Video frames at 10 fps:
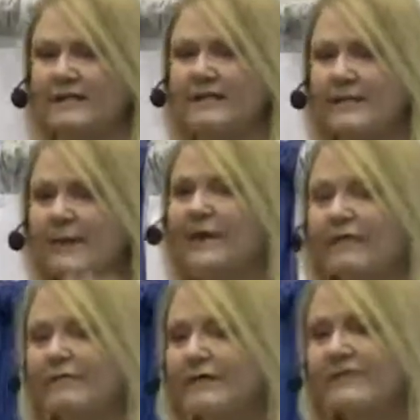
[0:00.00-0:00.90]
see a
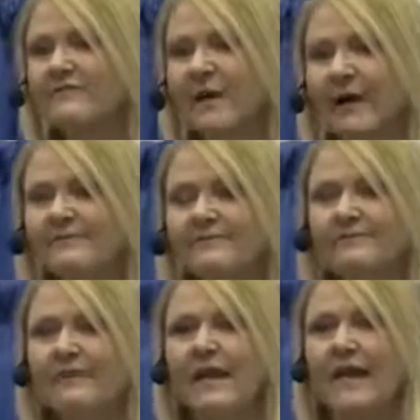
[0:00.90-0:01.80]
banker friend of mine,
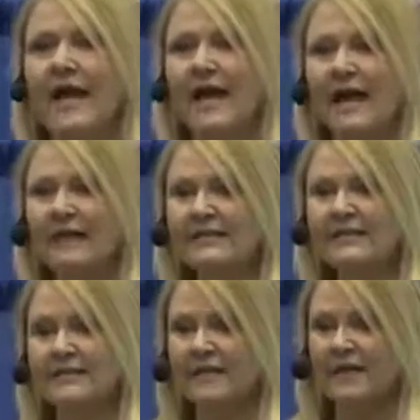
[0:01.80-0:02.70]

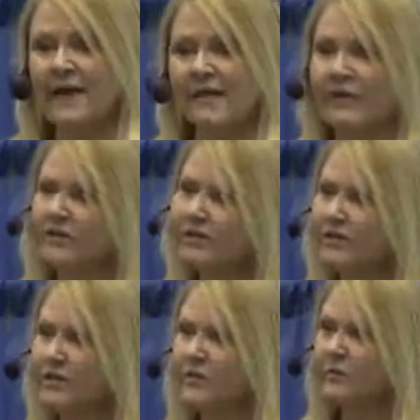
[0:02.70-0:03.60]
and I know that
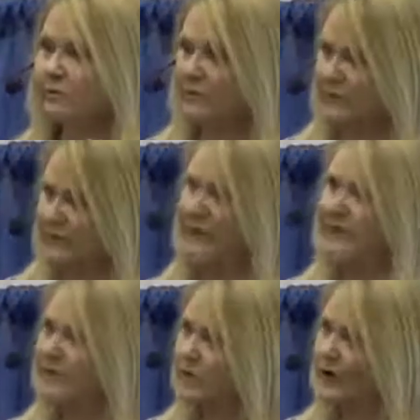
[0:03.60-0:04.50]
she was
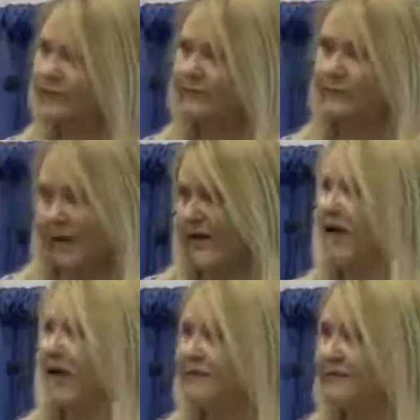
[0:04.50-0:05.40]
raised quite well
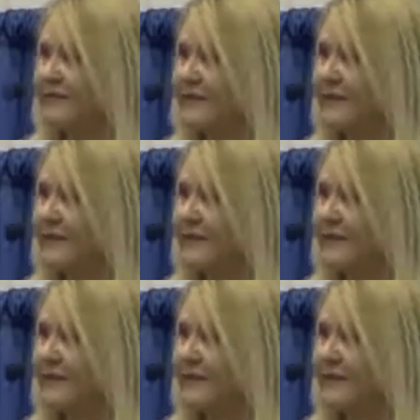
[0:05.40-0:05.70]
off.